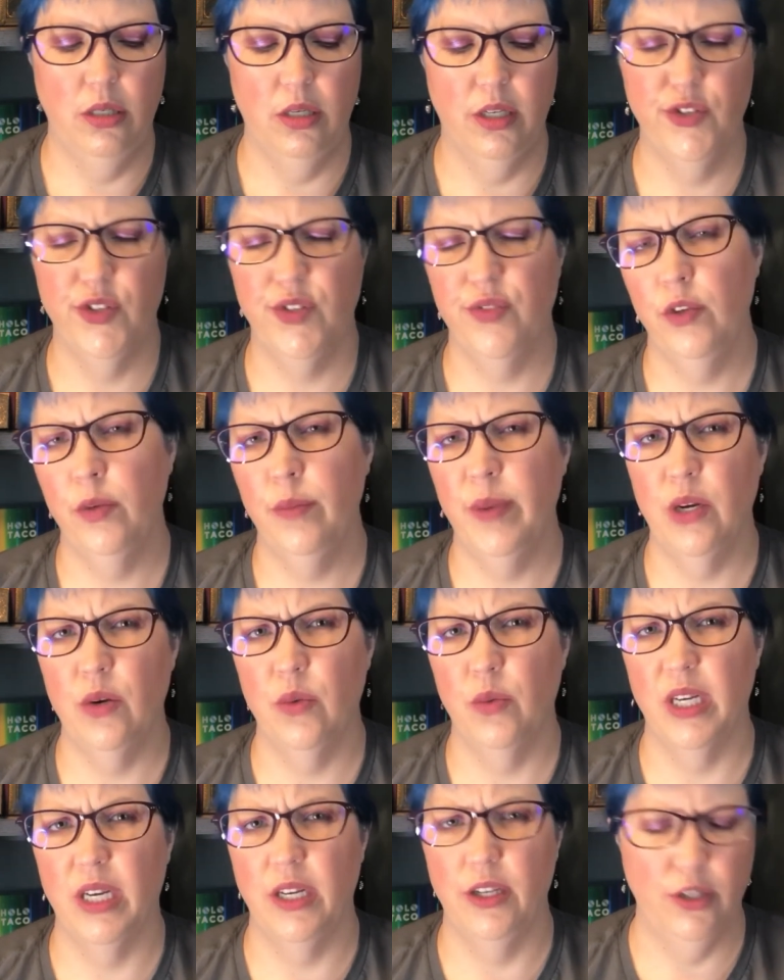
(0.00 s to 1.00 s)
just feel better
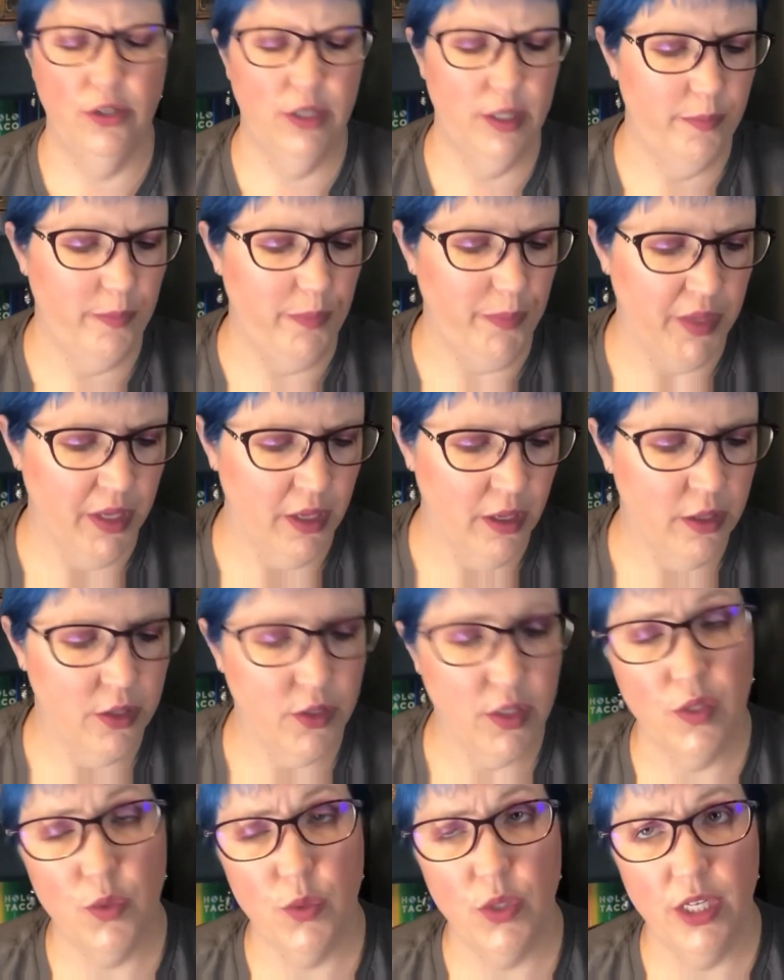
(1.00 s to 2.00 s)
when I do it.
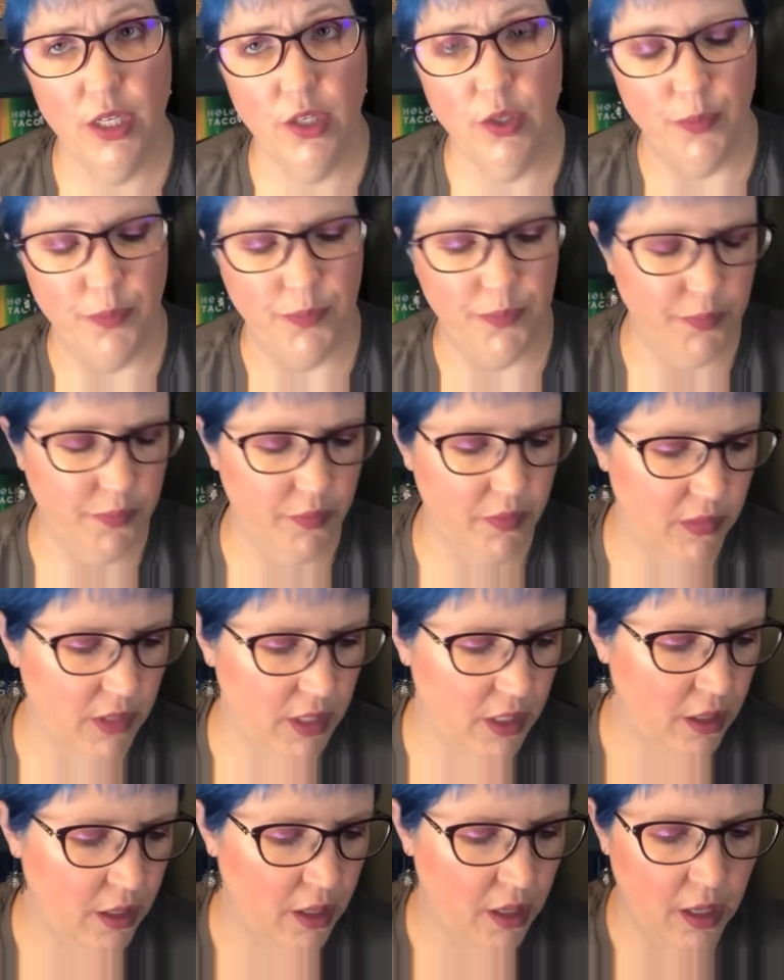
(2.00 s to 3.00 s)
So that's what I do.
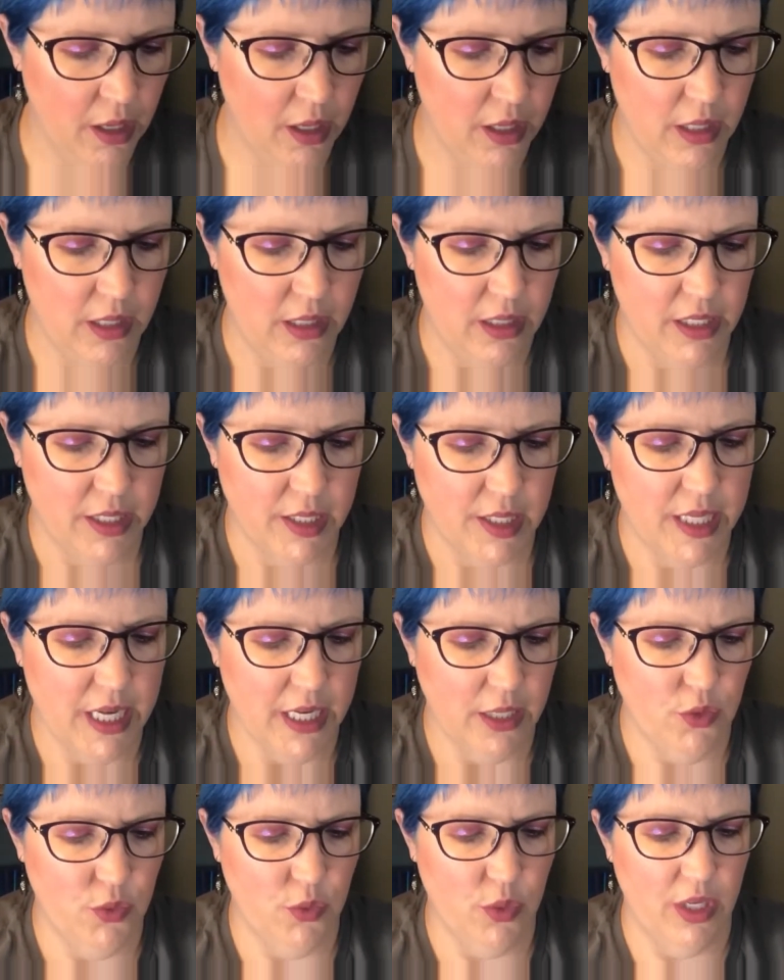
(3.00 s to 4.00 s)
This
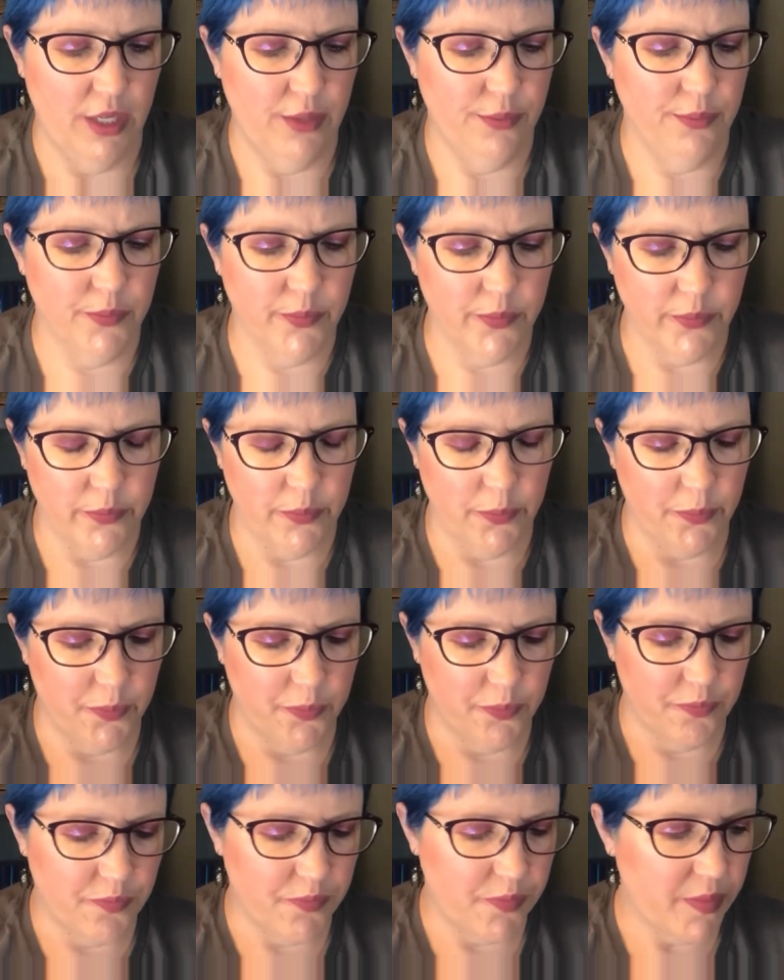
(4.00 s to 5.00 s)
next one
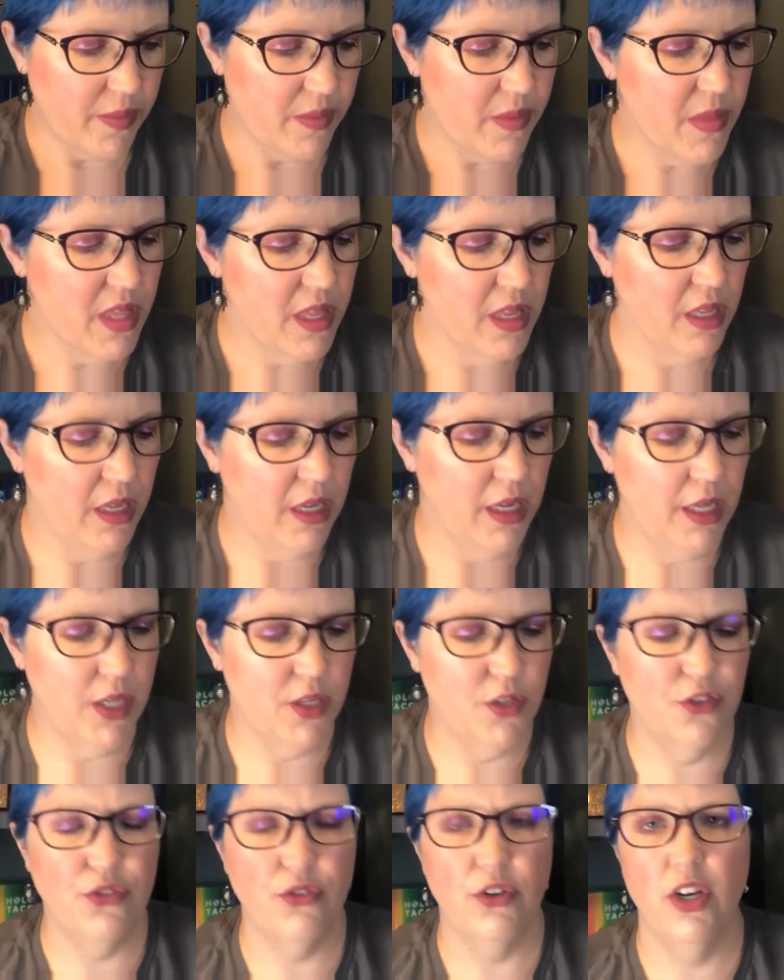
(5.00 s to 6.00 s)

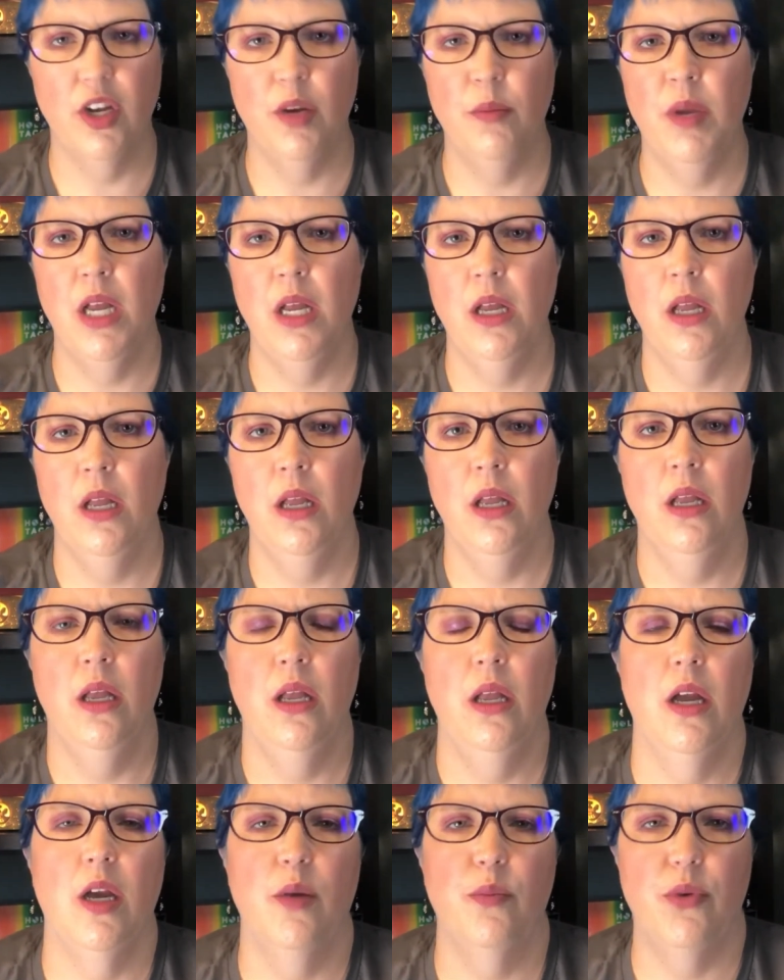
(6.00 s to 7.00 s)
is from
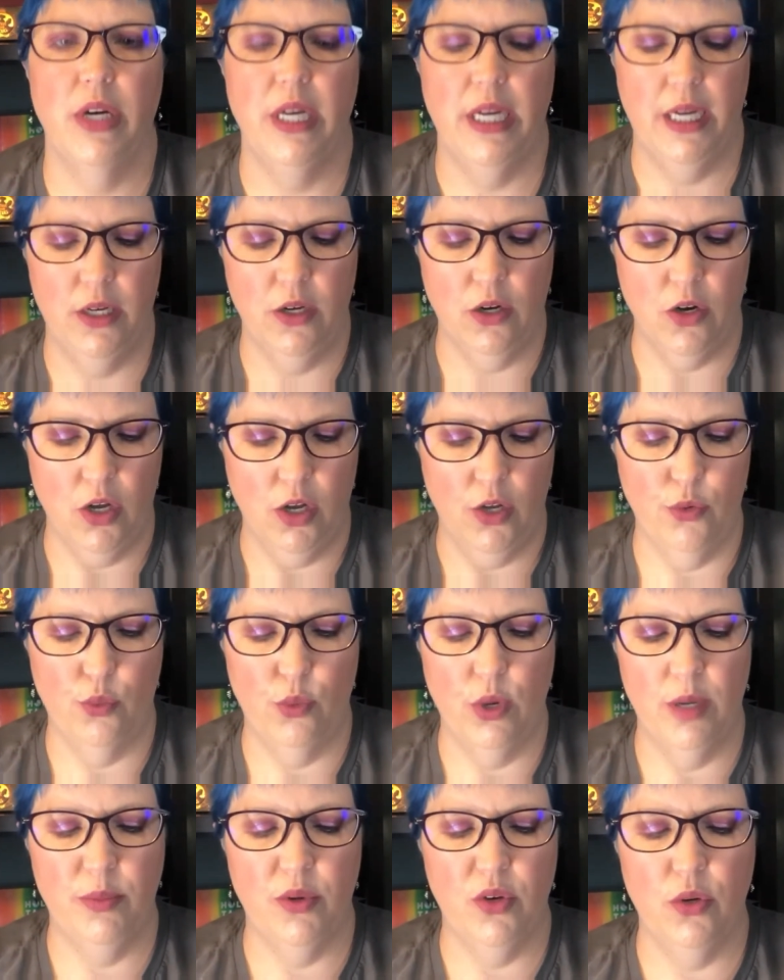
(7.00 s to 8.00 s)
a brand called
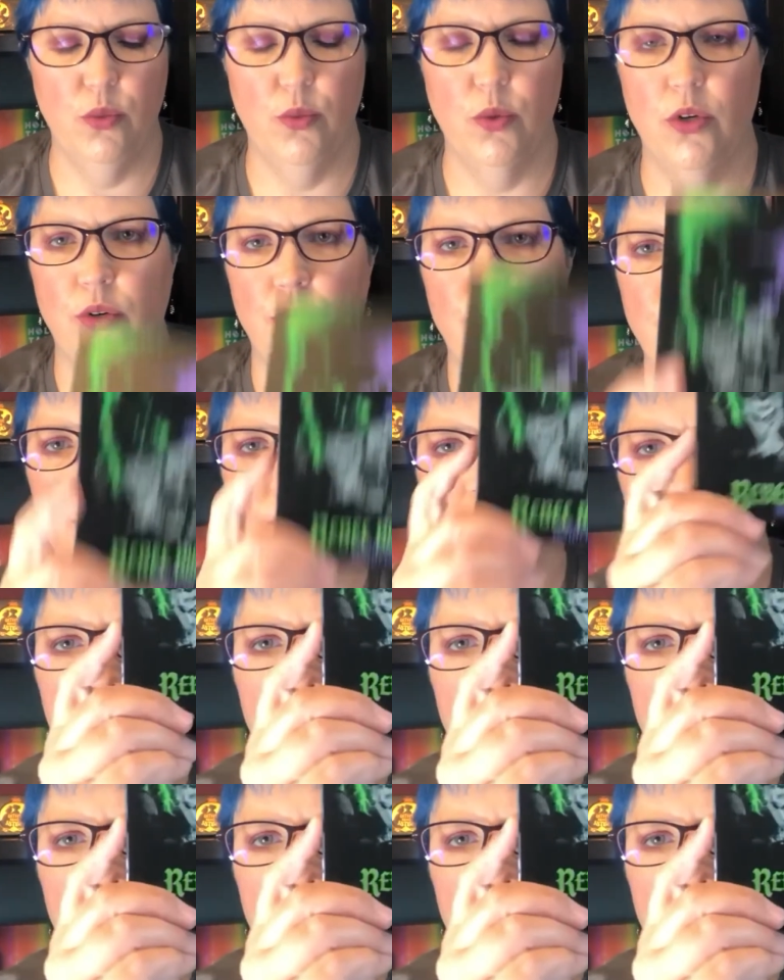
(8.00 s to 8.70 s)
Rebel Rouge